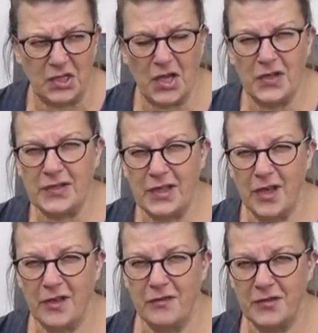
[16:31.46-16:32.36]
go
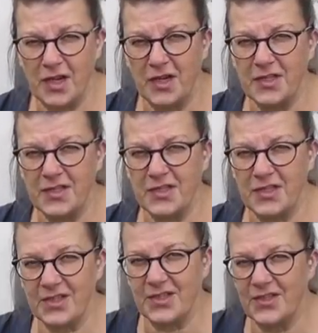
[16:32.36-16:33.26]
slow,
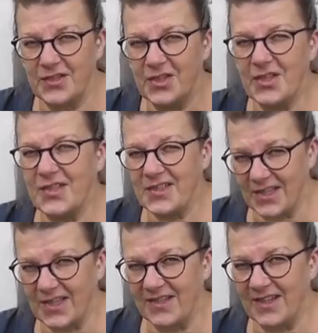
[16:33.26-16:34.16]
just
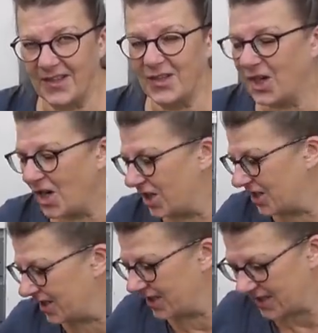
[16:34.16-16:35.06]
sit in the
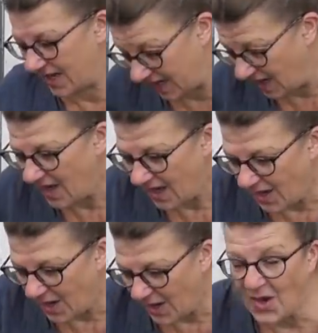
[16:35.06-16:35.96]
garden day.
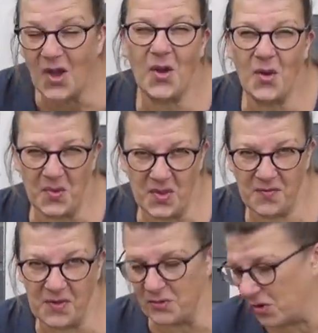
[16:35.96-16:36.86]
With a
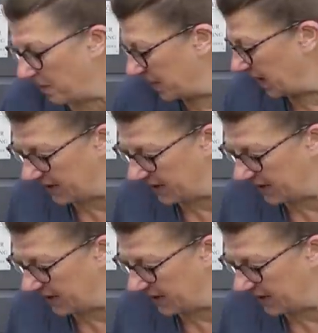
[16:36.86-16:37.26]
few jobs.